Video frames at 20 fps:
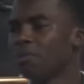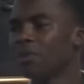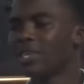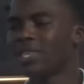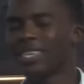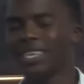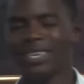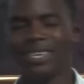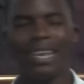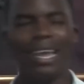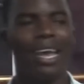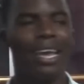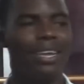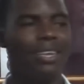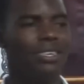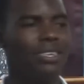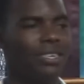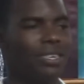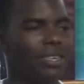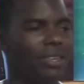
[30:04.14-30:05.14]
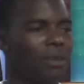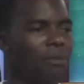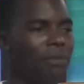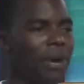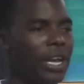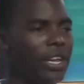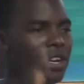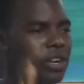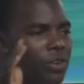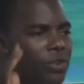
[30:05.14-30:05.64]
But tonight,
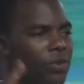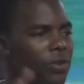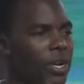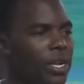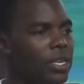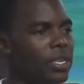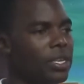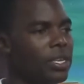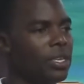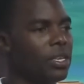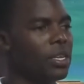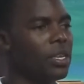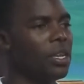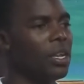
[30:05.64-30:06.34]
by your grace,